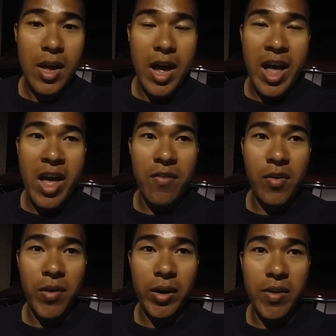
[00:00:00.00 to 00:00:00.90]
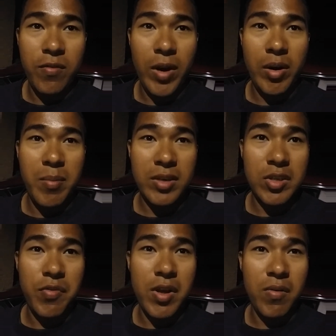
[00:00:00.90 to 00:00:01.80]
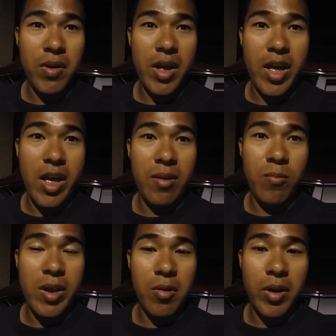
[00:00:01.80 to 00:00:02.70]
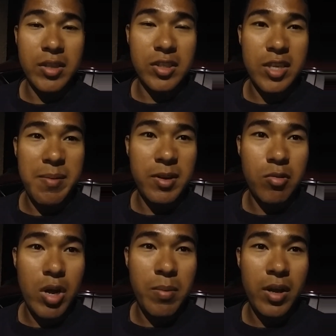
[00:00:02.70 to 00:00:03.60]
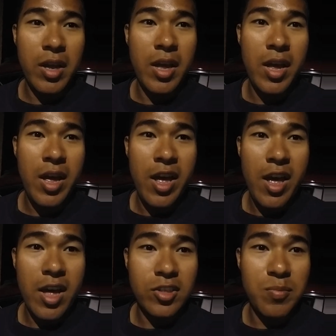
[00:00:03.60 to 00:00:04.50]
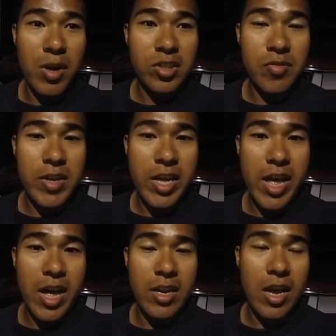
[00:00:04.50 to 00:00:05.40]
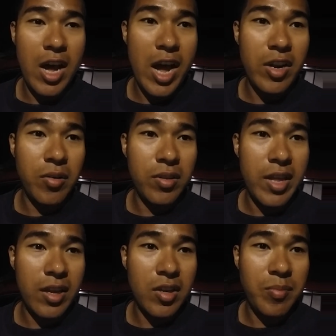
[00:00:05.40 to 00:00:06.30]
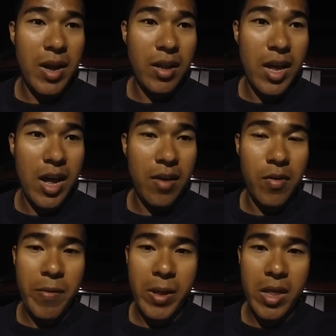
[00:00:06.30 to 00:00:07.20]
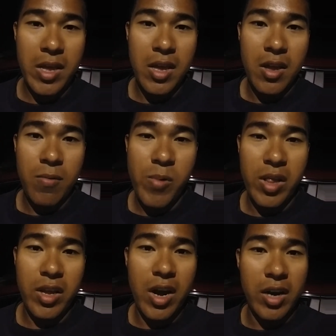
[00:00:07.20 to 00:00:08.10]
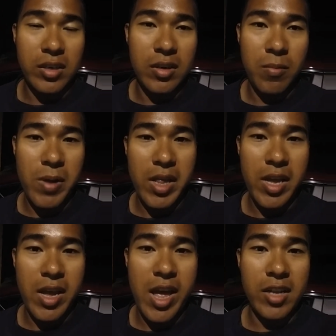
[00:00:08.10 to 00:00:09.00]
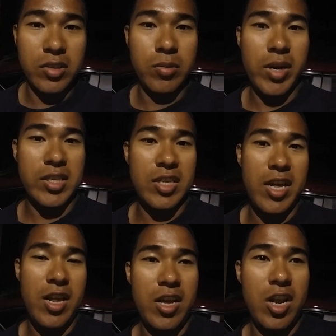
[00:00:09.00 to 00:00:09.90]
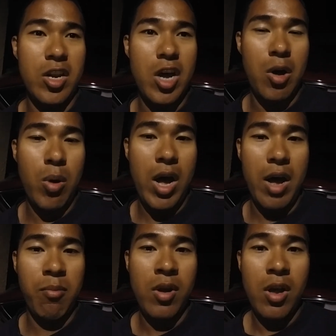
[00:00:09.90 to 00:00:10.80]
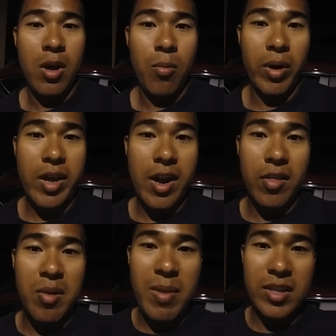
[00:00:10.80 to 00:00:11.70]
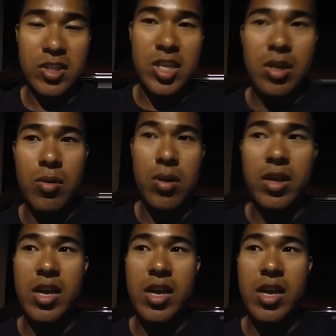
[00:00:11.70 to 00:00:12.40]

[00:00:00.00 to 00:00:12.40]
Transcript: I have a very, very much of you and Regal Entertainment Group, as much as you can. I don't think it about really interested in, you know, what kind of that means too.